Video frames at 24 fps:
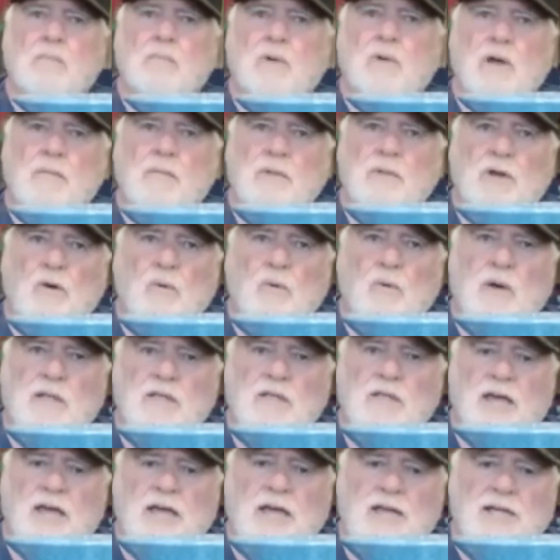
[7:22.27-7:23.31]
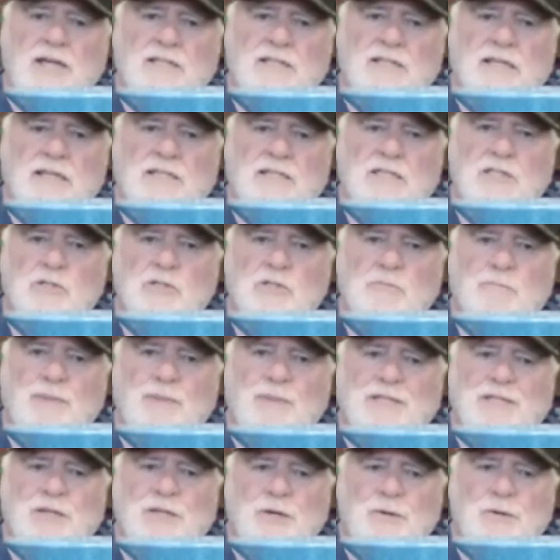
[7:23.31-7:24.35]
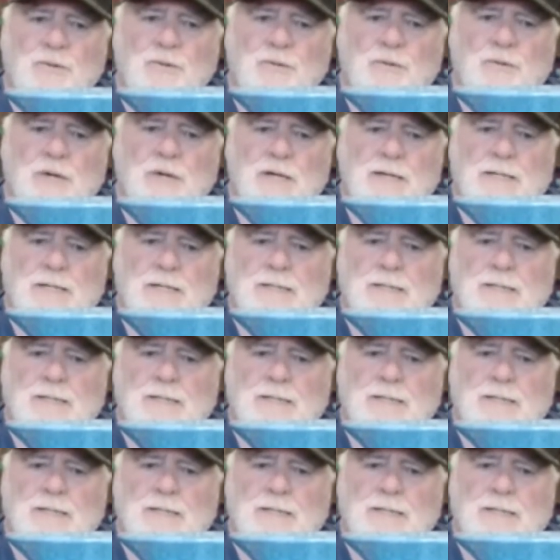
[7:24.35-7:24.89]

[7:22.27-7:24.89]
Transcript: Probably know what that is. That's a spittoon.